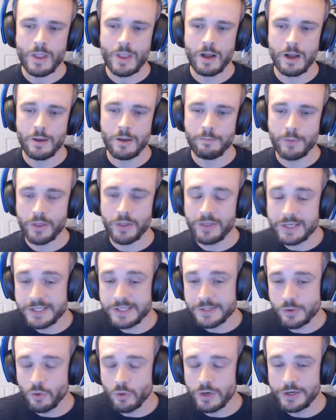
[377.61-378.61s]
But
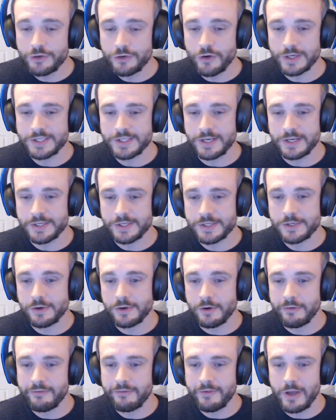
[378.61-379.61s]
this is all interesting
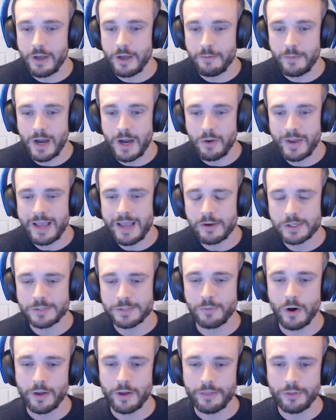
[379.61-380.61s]
stuff. I'll get
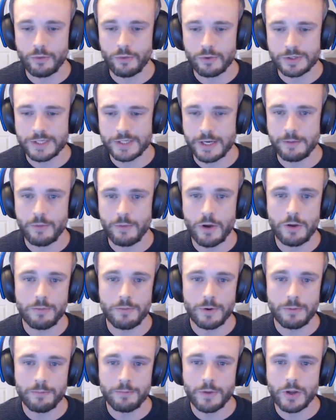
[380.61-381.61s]
onto my thoughts in a
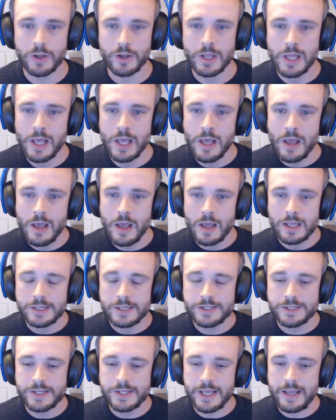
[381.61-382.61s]
moment, but
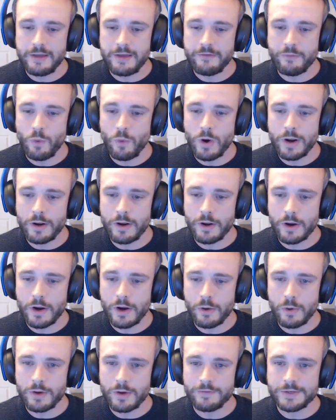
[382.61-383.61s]
Steve, why don't I
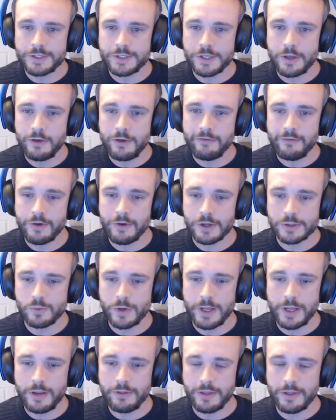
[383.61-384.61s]
go over to you first?
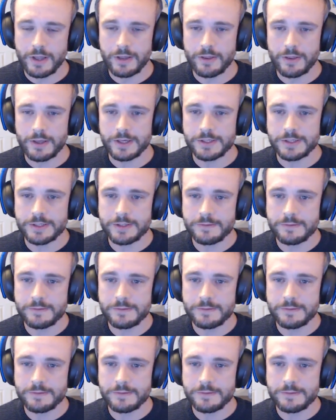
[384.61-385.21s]
What do you think of this?